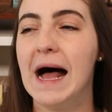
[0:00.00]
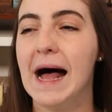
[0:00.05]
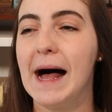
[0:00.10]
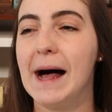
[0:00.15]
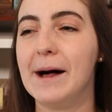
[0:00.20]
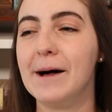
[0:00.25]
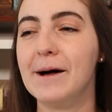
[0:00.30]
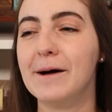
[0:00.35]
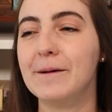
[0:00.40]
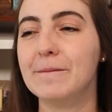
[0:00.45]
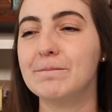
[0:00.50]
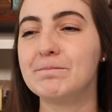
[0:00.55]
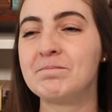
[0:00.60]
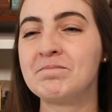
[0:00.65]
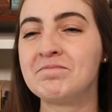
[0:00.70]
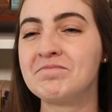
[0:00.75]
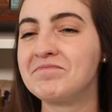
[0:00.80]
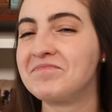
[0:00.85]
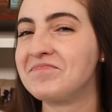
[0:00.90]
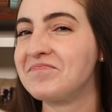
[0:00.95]

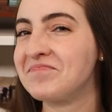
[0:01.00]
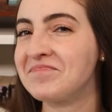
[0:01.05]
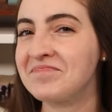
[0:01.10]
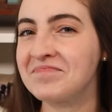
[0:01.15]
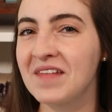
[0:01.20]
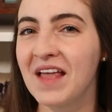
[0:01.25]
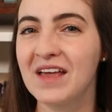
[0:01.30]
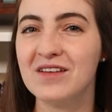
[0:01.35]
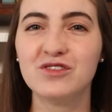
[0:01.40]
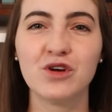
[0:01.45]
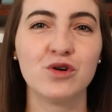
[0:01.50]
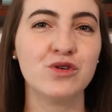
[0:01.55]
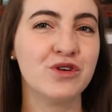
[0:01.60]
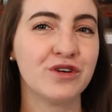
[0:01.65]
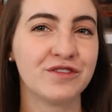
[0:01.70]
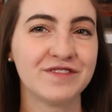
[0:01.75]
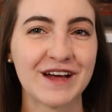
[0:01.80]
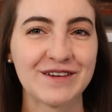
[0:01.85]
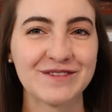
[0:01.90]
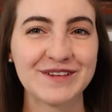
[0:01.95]
Don't know
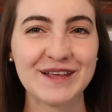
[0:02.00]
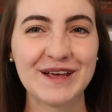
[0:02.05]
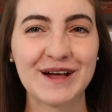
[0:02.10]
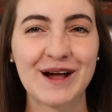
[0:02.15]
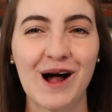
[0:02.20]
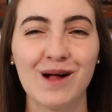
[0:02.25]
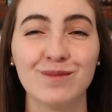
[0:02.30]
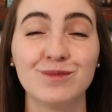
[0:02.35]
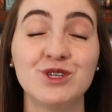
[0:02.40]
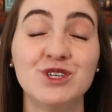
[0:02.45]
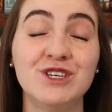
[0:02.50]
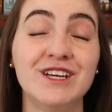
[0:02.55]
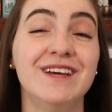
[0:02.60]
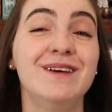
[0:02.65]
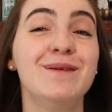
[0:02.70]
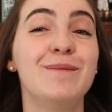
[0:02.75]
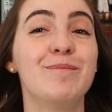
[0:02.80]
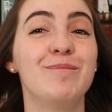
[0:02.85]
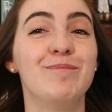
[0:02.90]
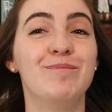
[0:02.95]
if that really accomplished
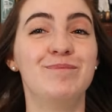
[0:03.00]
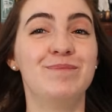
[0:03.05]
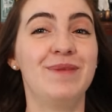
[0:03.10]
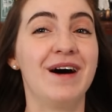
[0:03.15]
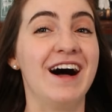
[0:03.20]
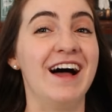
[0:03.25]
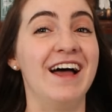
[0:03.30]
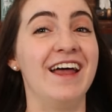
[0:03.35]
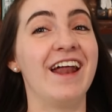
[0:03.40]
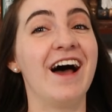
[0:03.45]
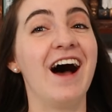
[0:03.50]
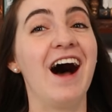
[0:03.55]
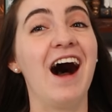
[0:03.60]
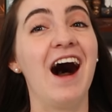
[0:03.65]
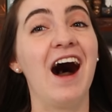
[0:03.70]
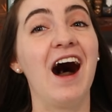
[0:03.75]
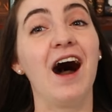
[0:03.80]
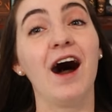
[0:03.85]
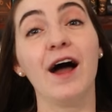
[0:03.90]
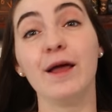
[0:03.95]
it, but
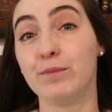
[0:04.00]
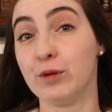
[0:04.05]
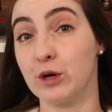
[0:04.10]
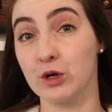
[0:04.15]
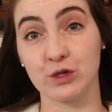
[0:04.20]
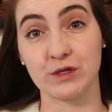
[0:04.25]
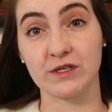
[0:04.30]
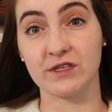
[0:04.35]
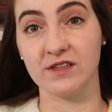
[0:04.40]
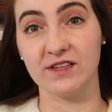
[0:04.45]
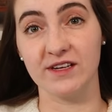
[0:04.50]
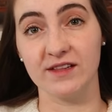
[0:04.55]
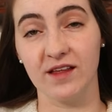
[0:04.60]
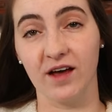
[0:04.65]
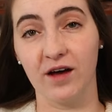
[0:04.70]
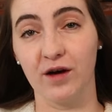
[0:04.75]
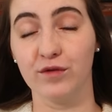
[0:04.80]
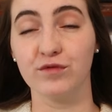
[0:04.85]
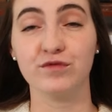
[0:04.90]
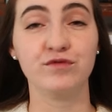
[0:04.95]
I personally
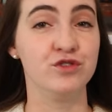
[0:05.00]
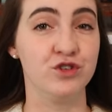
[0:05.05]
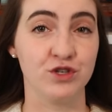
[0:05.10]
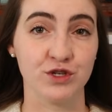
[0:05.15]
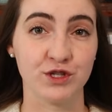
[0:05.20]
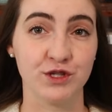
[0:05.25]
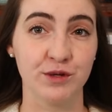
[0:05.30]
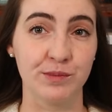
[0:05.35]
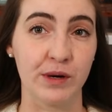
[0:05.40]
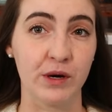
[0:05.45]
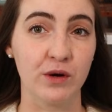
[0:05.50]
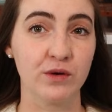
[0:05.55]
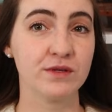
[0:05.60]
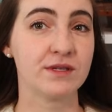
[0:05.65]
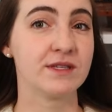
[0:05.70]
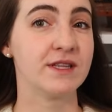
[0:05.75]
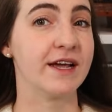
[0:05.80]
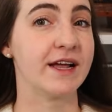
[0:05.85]
love just the bows.